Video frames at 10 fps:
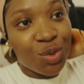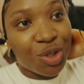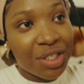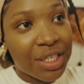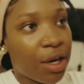We
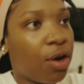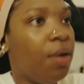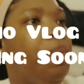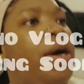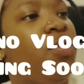just
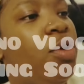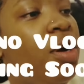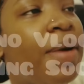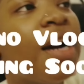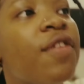got back. We got
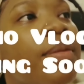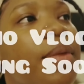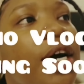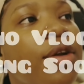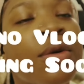back from
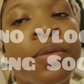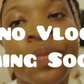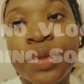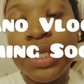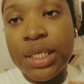Kano
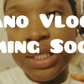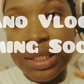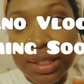this